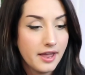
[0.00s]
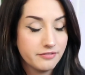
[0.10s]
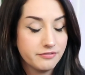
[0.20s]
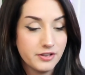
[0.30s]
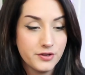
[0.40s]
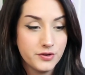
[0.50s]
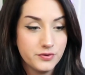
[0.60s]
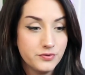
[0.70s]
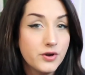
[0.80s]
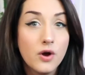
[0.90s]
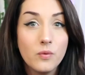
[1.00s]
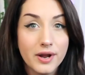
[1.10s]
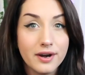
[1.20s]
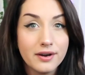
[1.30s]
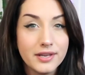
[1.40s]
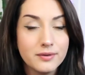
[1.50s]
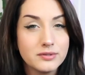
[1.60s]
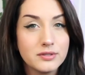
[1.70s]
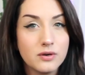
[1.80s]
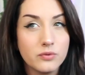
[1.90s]
out of nowhere. He
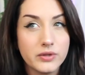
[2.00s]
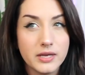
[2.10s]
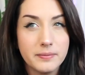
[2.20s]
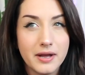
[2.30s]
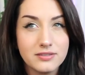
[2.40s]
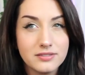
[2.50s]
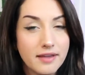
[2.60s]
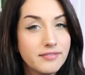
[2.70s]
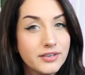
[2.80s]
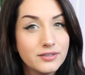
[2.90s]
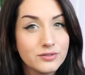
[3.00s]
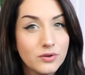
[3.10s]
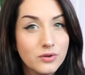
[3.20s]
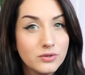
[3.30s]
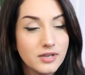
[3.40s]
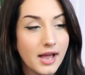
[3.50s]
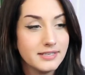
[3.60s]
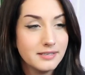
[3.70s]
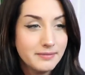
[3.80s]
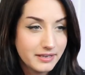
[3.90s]
was only about 7 years old. I
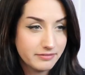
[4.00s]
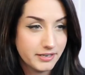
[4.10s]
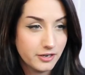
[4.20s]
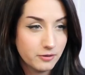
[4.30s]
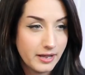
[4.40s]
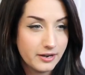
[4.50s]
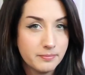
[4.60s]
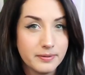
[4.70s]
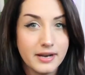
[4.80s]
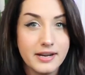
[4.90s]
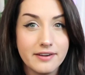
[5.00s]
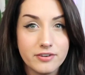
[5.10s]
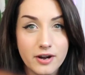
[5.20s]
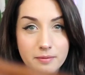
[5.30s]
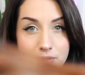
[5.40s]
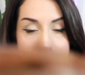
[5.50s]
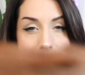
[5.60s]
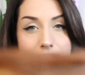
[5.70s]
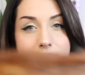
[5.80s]
did make a video about it, but I never uploaded